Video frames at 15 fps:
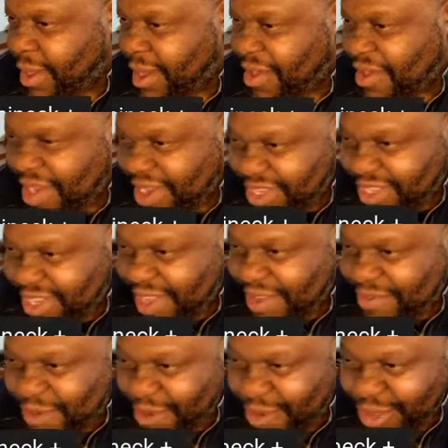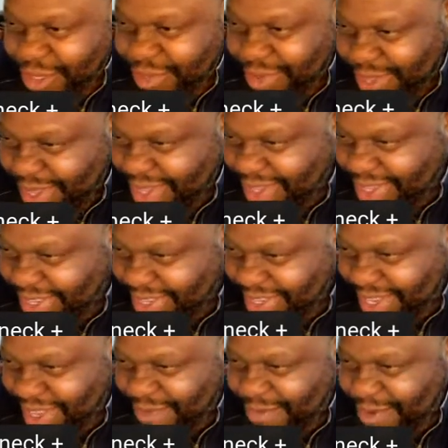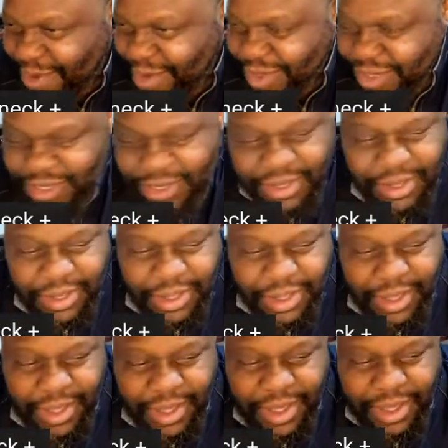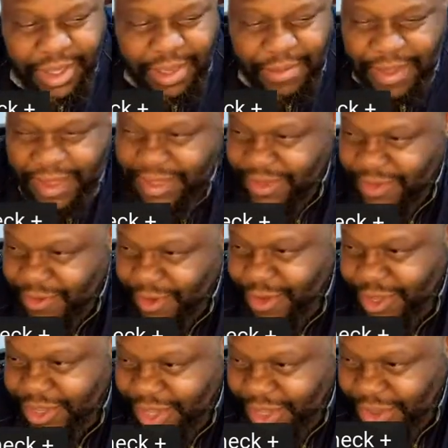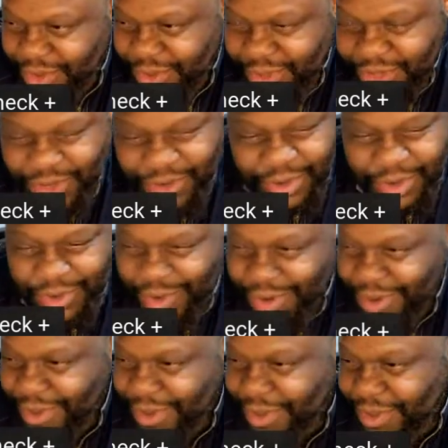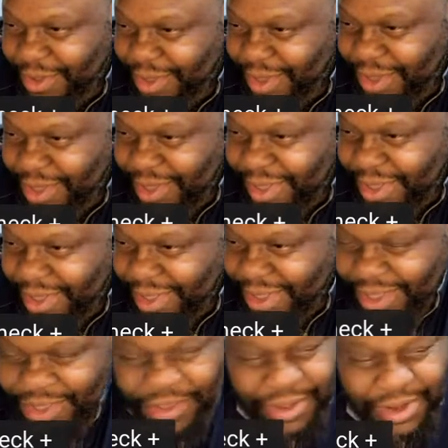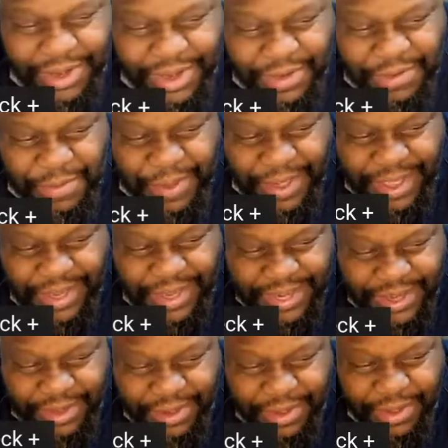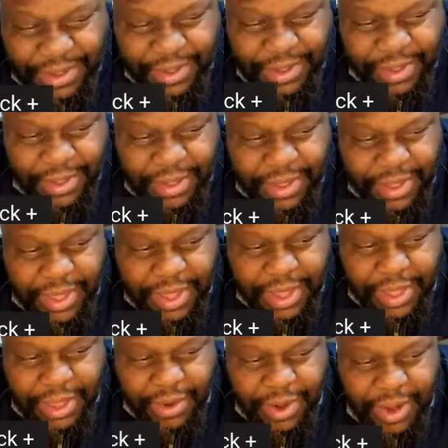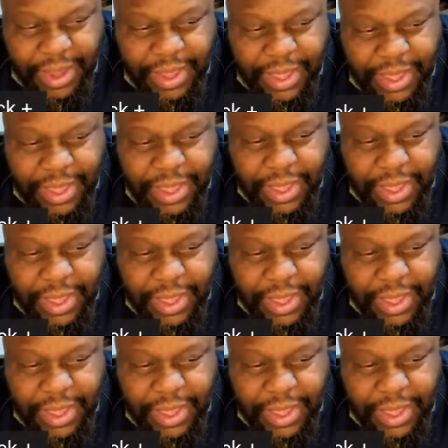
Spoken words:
All right. Stay focused with us. Stay focused. I'm gonna have to focus on you because you're on a different page now. All right.